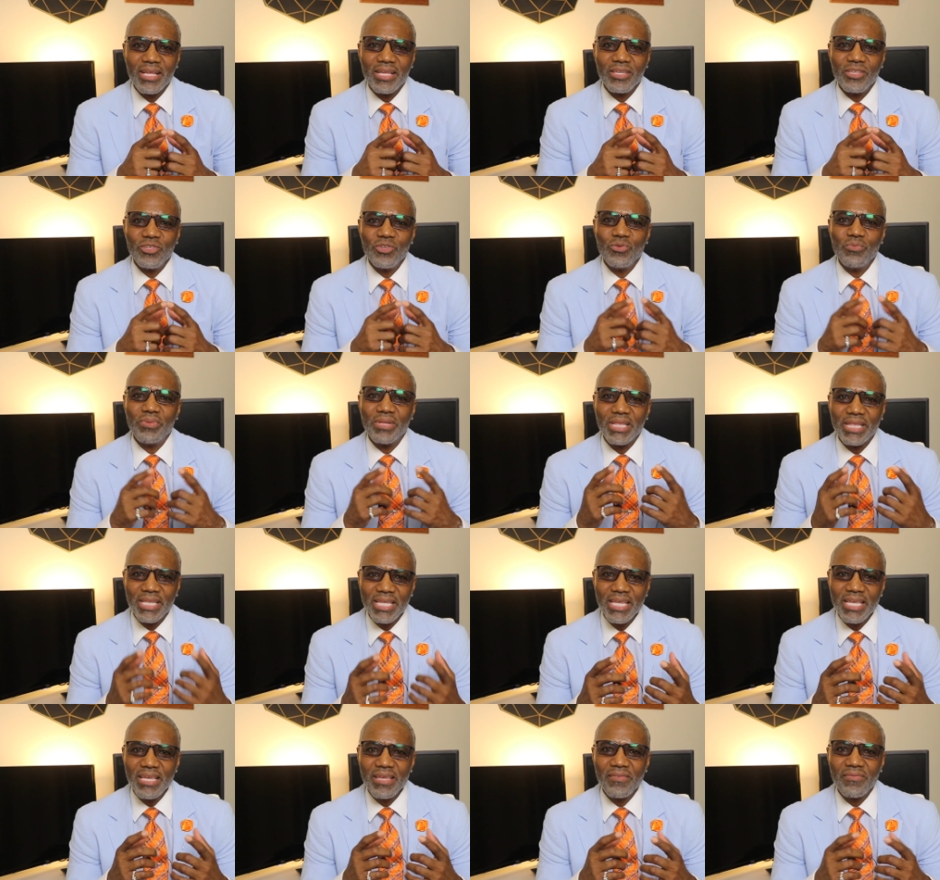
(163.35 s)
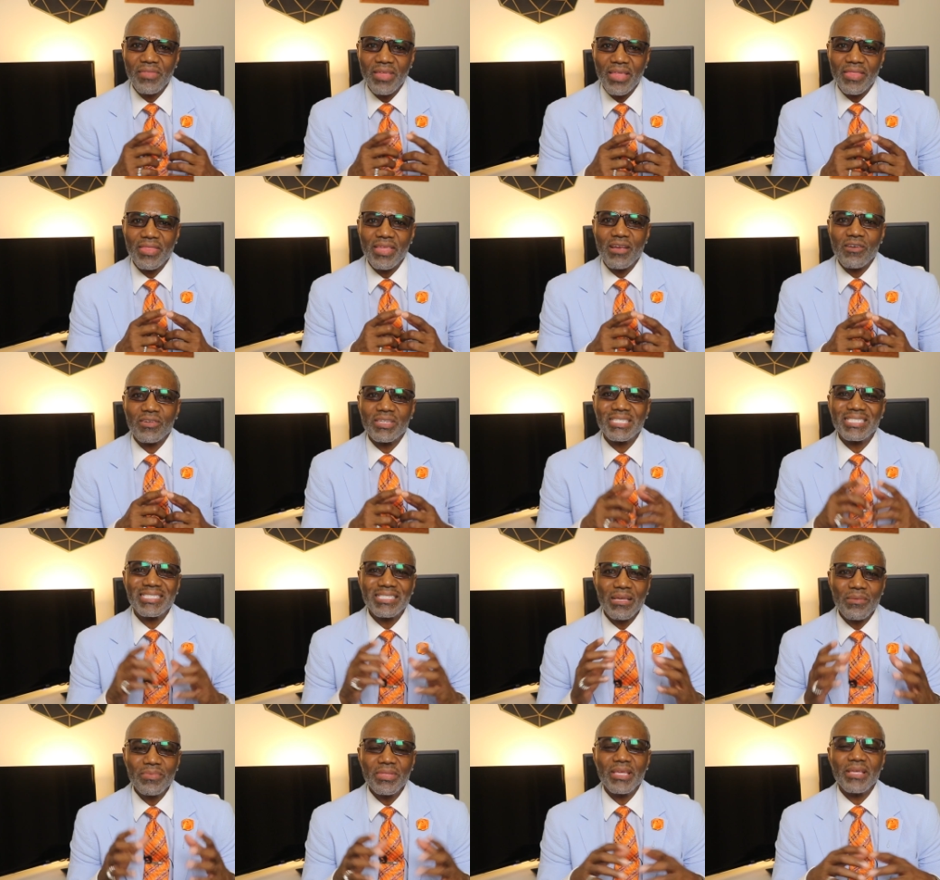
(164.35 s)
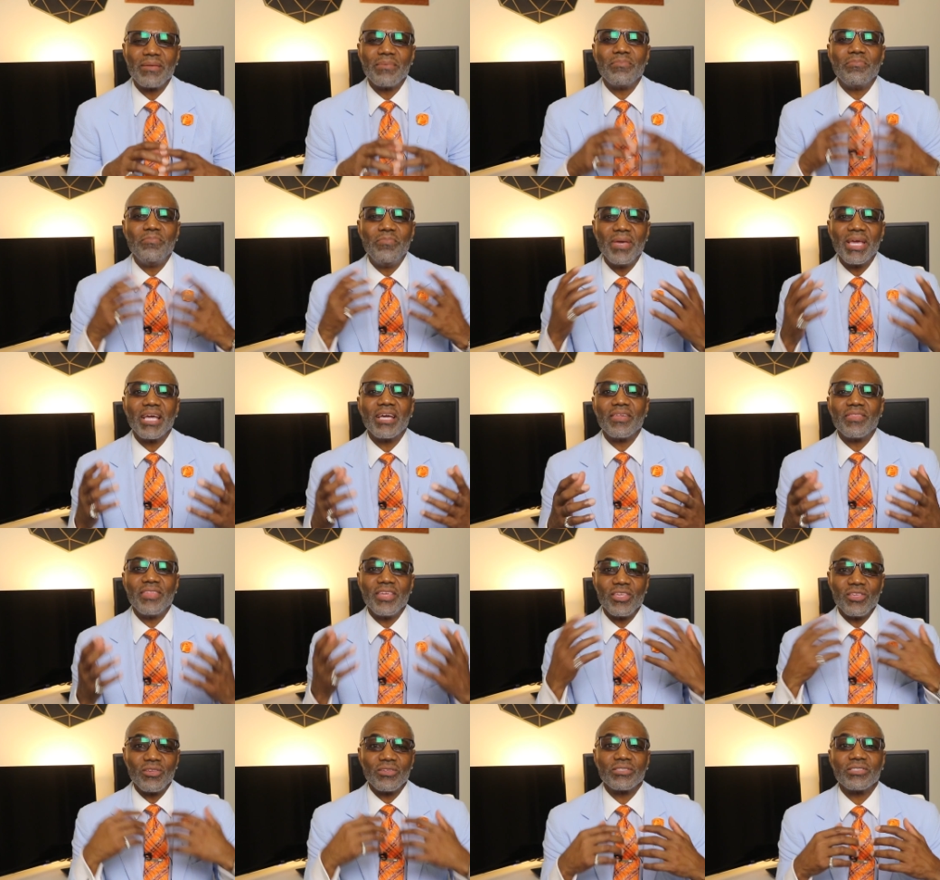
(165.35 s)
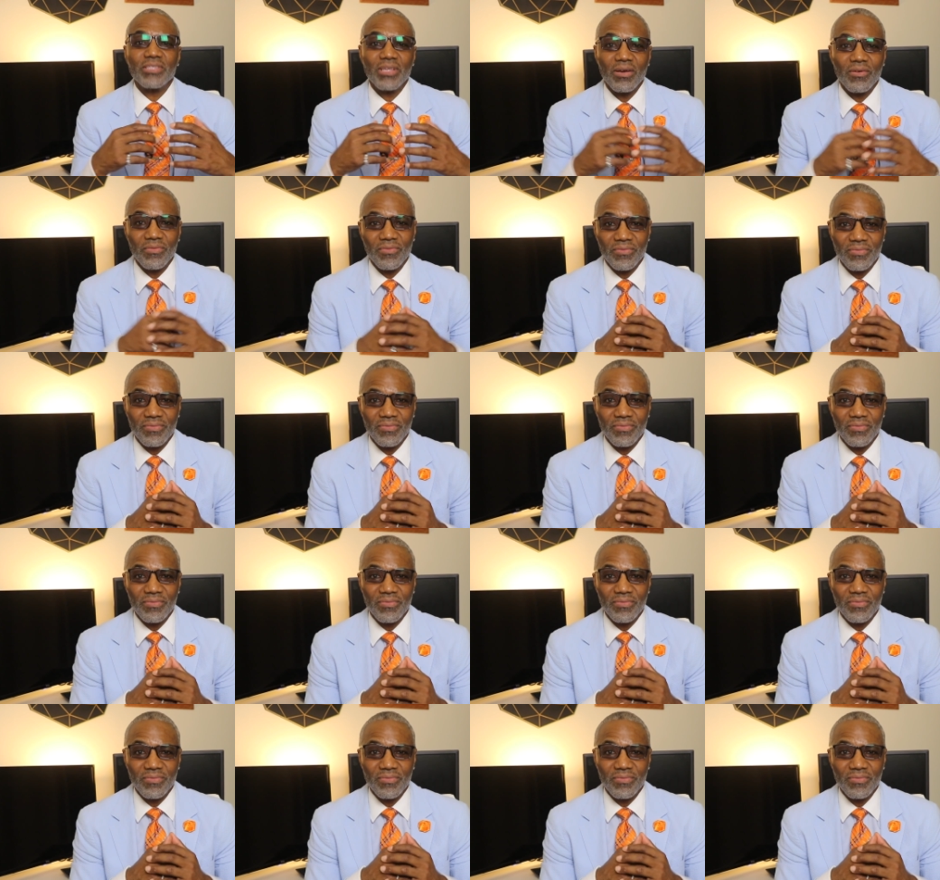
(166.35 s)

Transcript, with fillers: you believe that there is something bigger than yourself.